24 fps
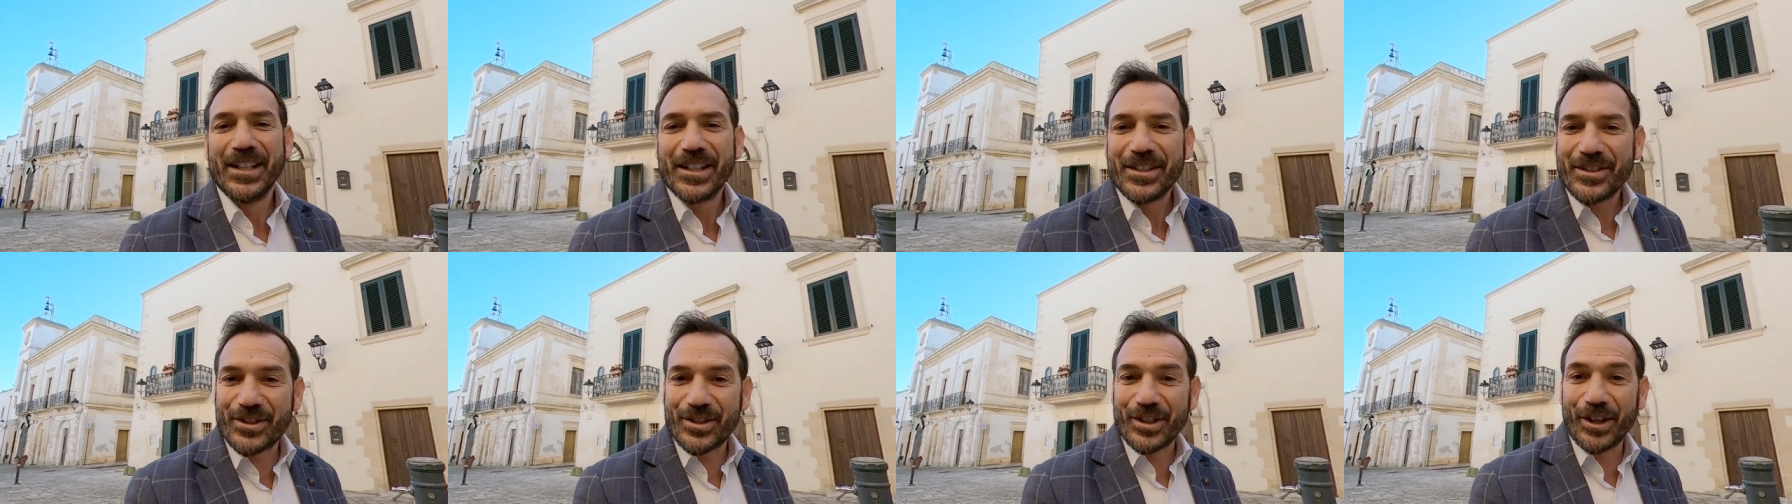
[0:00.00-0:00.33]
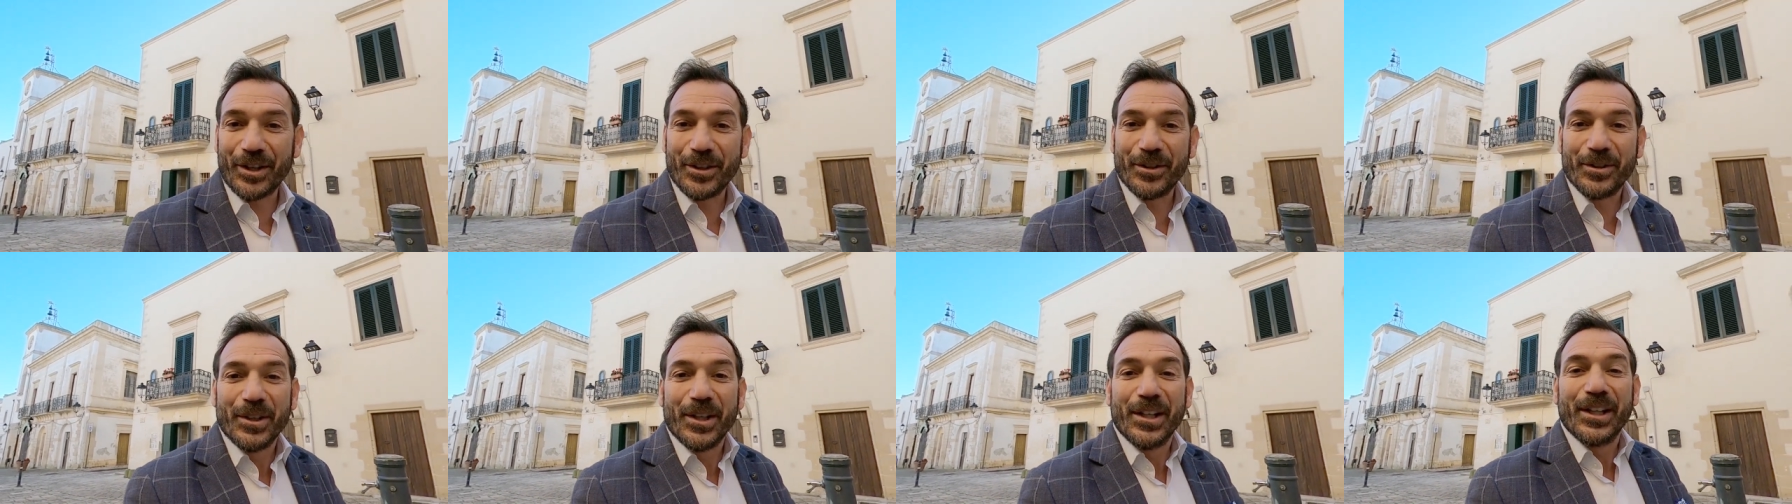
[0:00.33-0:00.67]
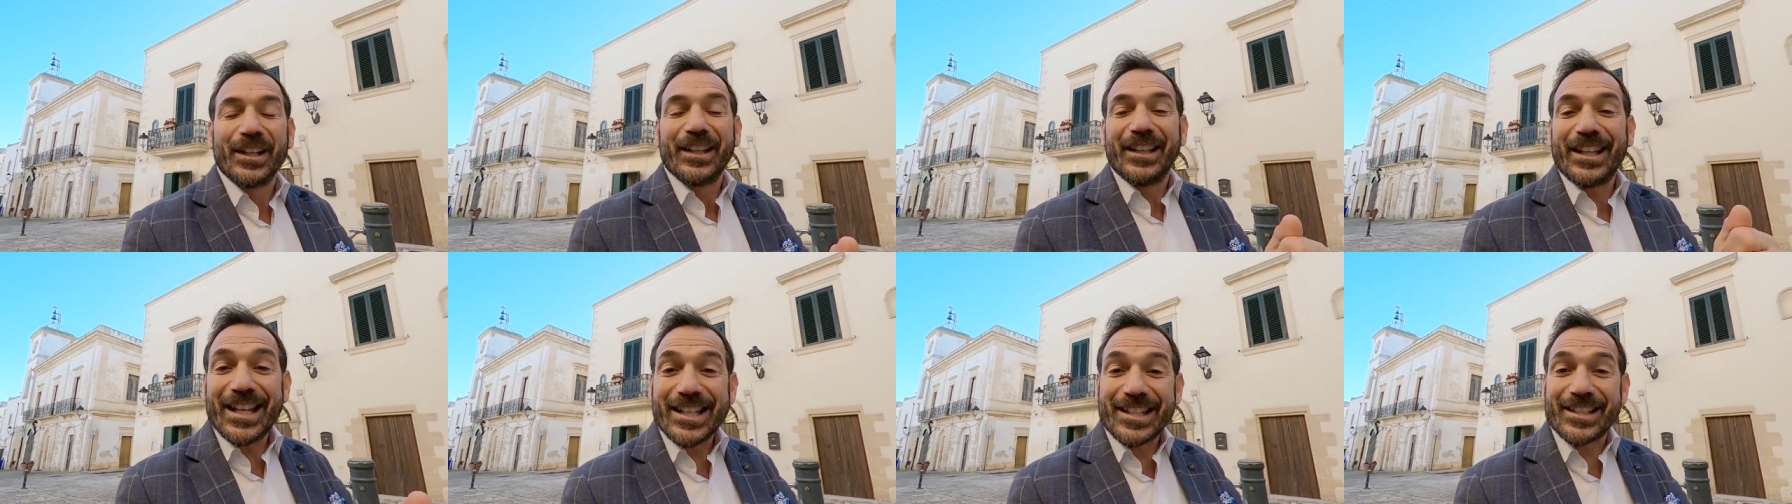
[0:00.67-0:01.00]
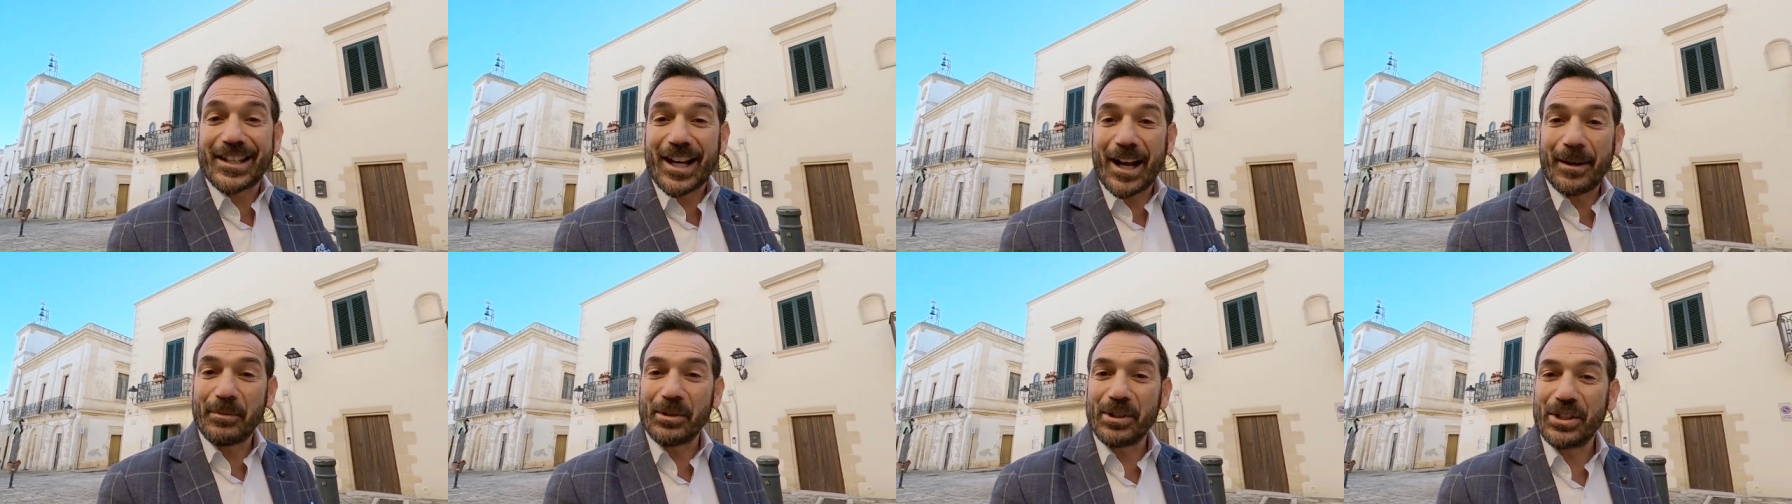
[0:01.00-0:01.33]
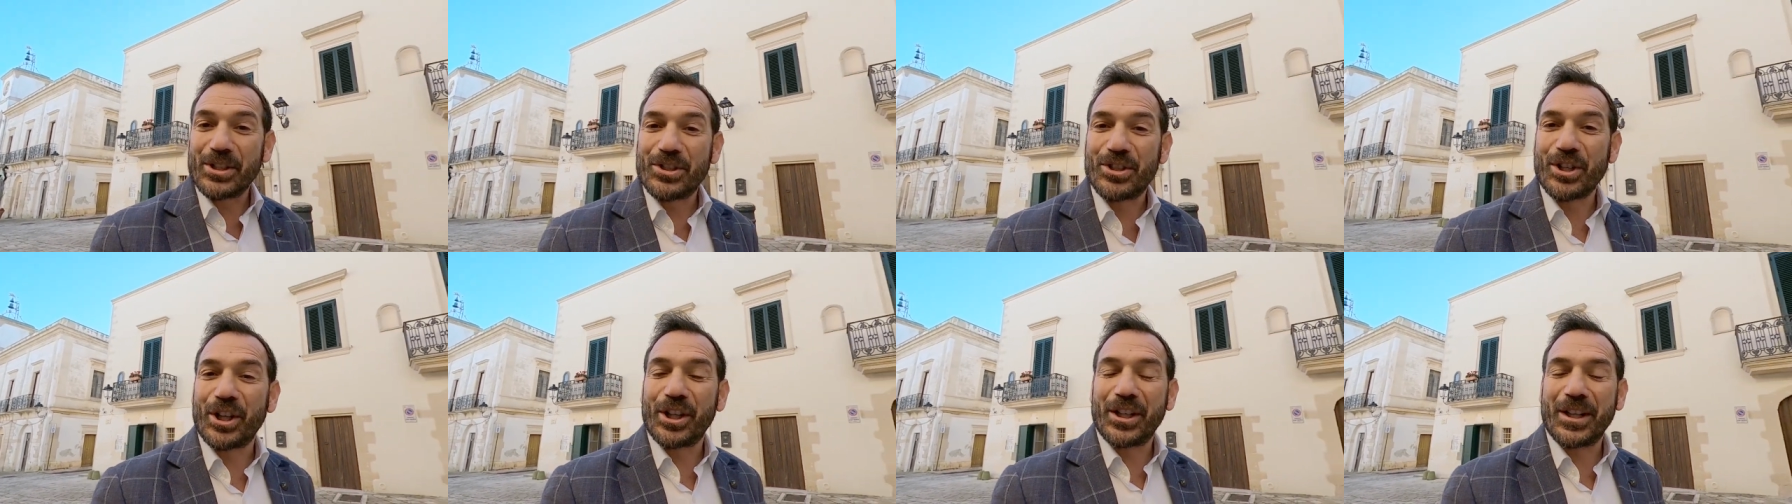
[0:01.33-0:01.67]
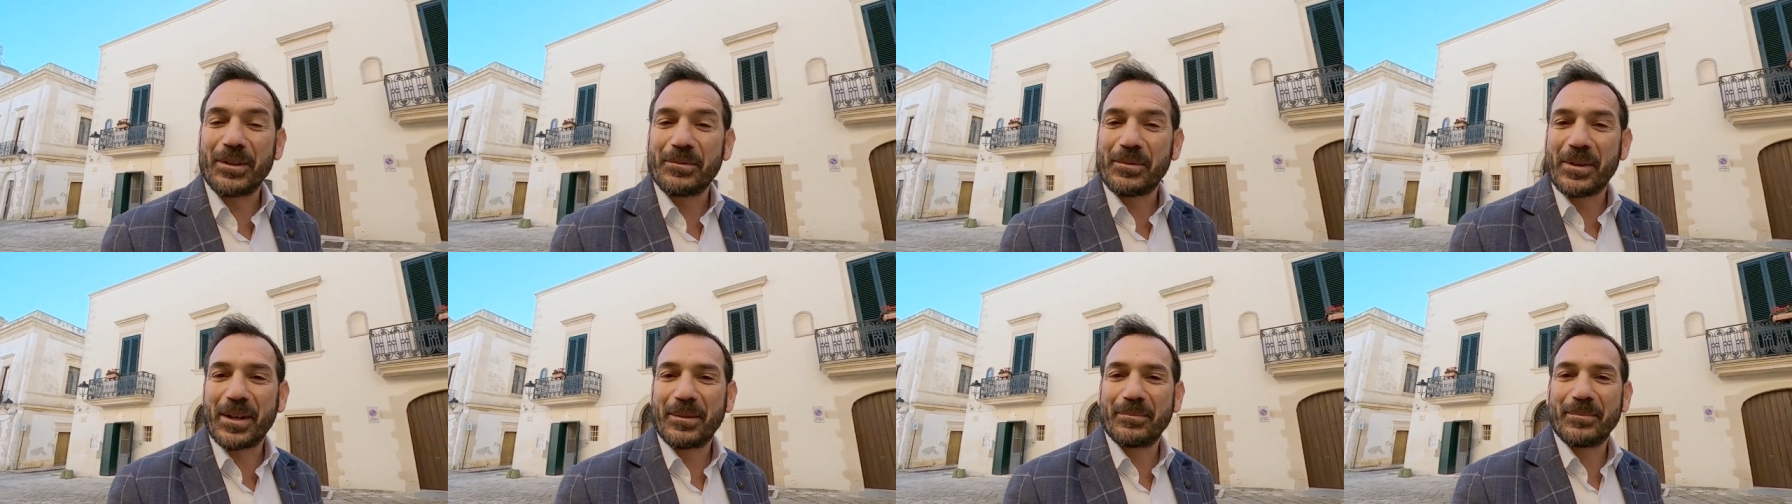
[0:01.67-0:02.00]
So let's come on the
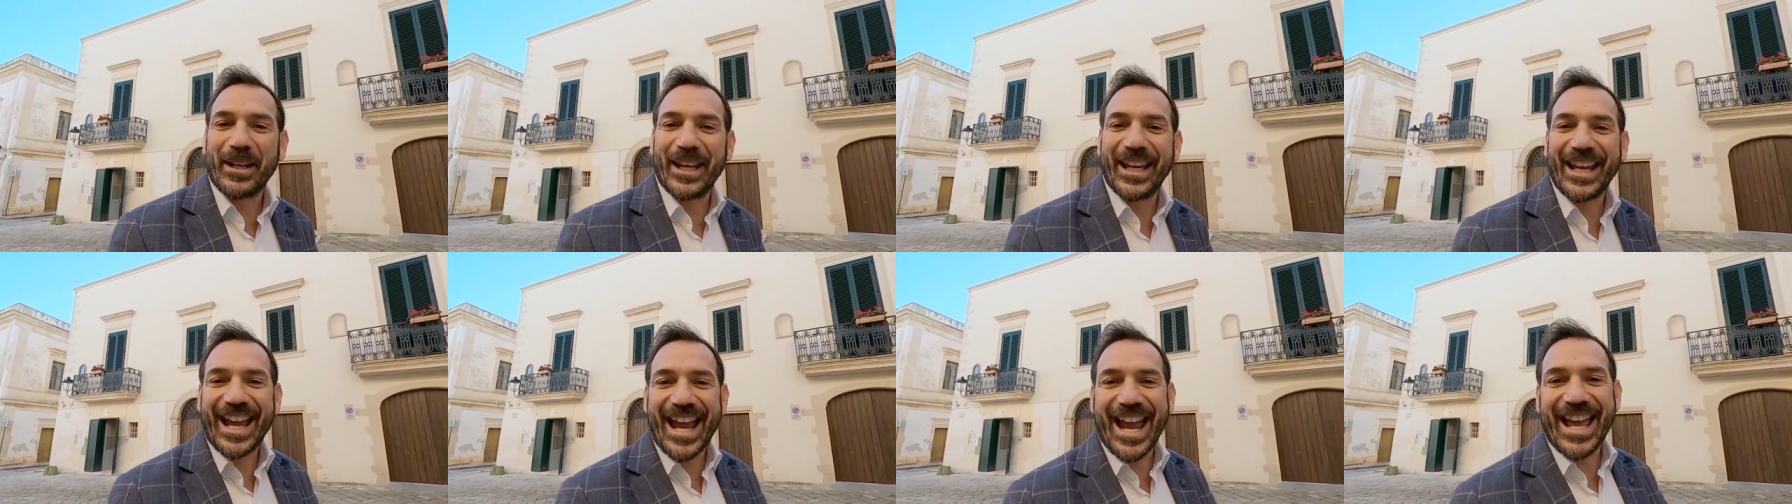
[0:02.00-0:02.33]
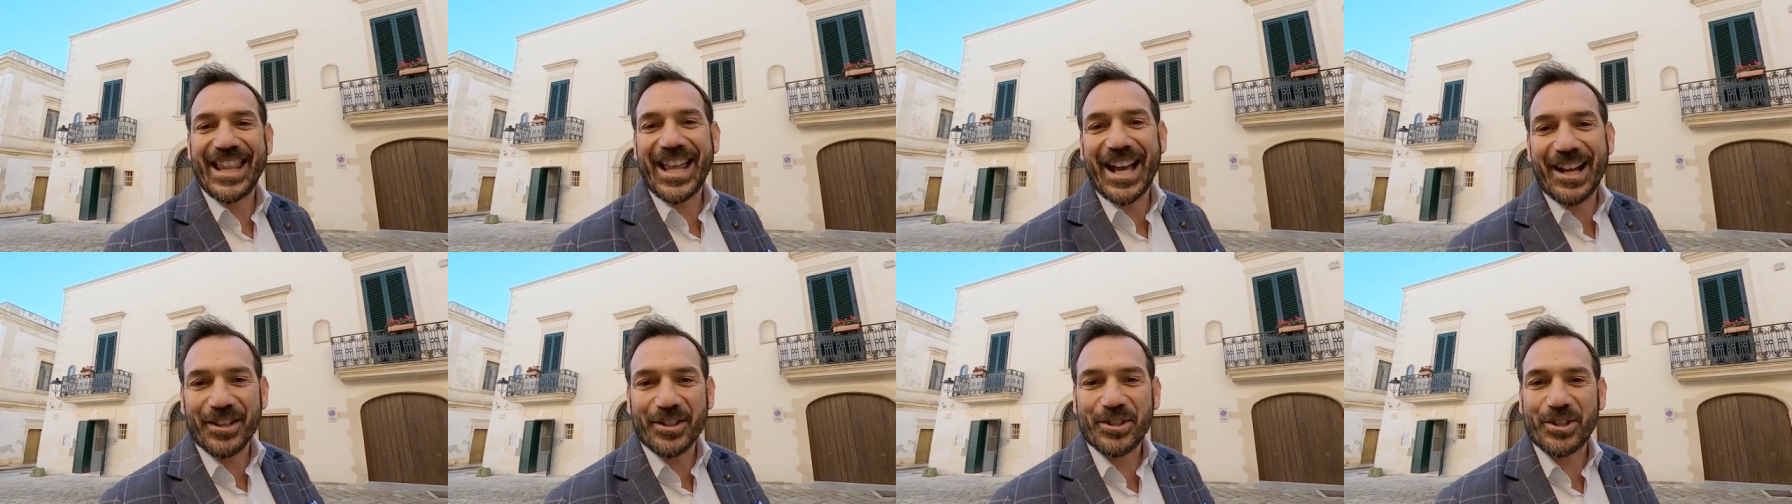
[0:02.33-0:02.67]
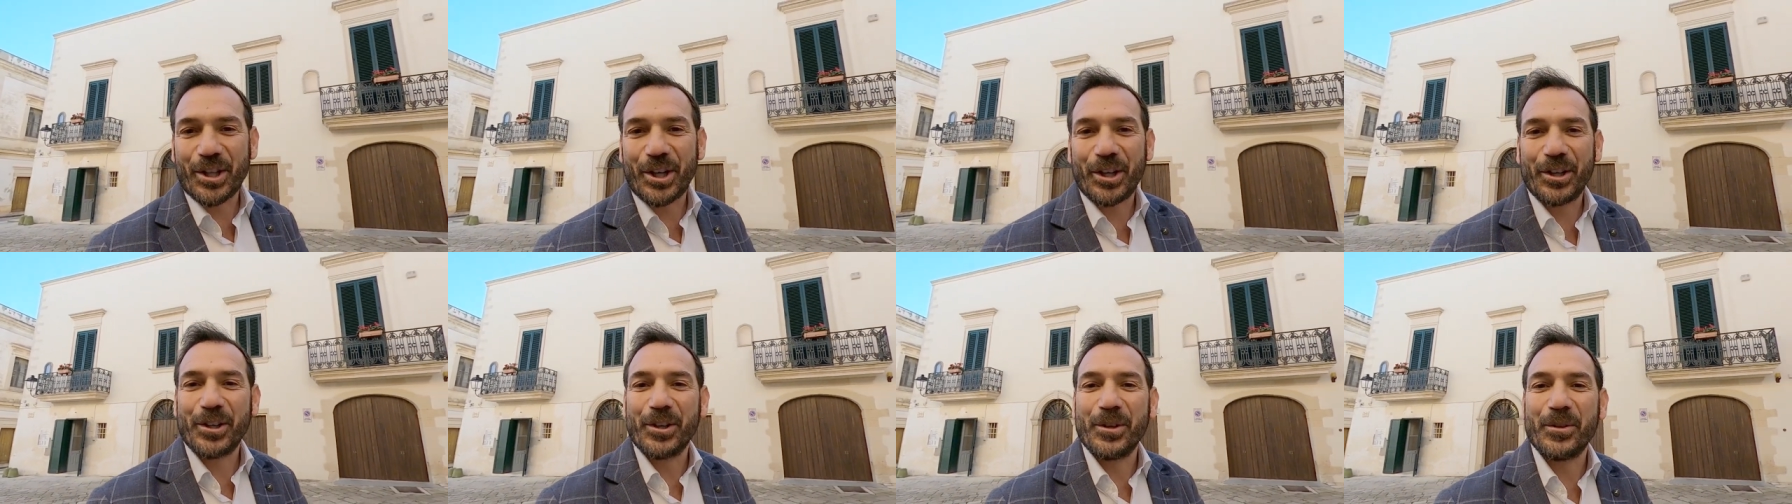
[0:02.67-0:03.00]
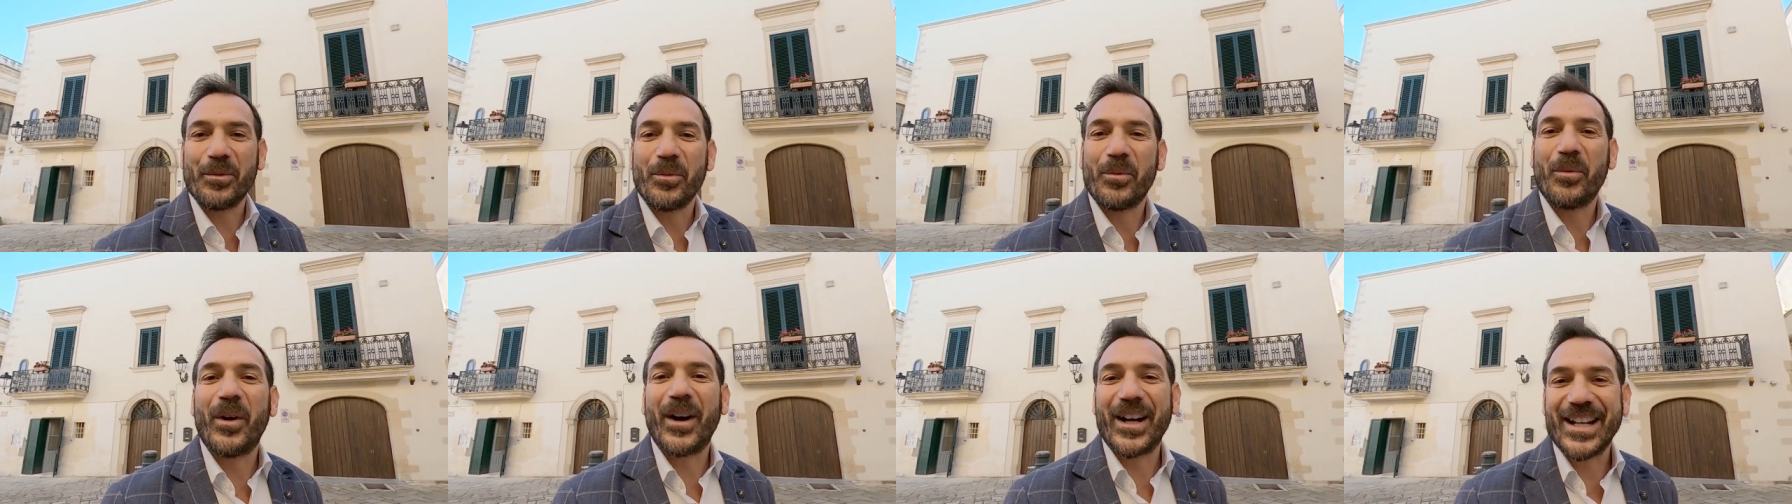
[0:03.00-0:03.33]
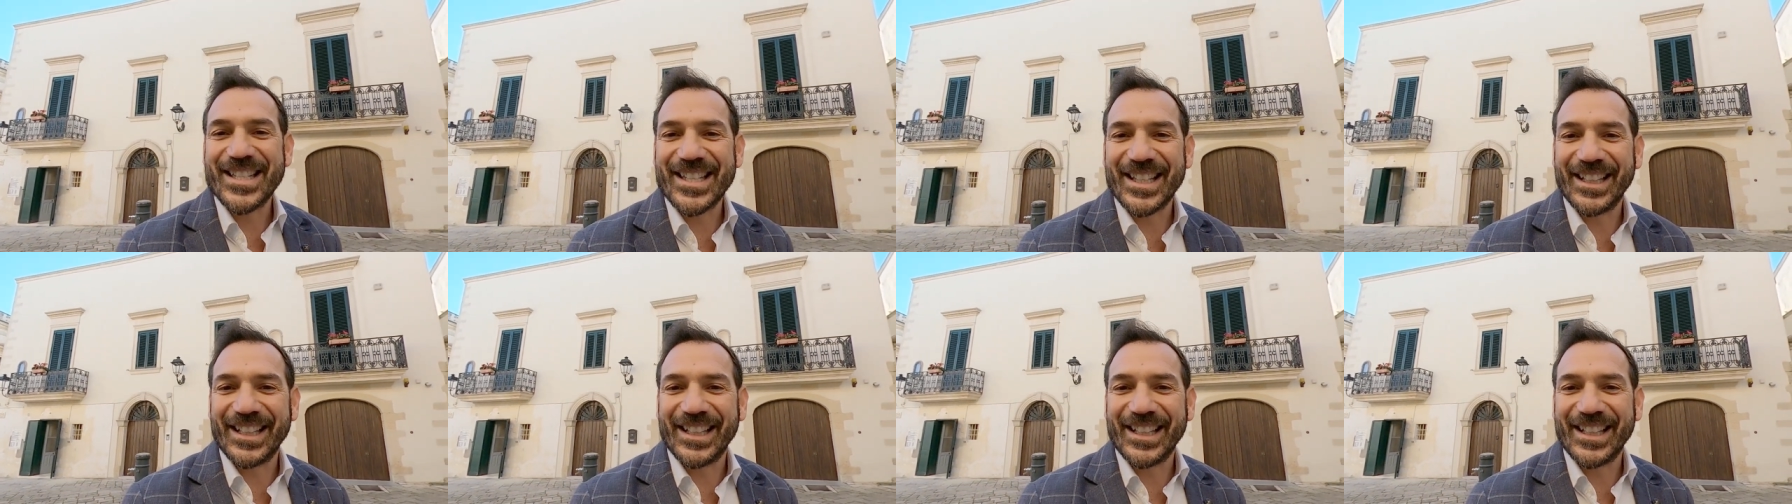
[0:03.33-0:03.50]
journey with me and I'll show you why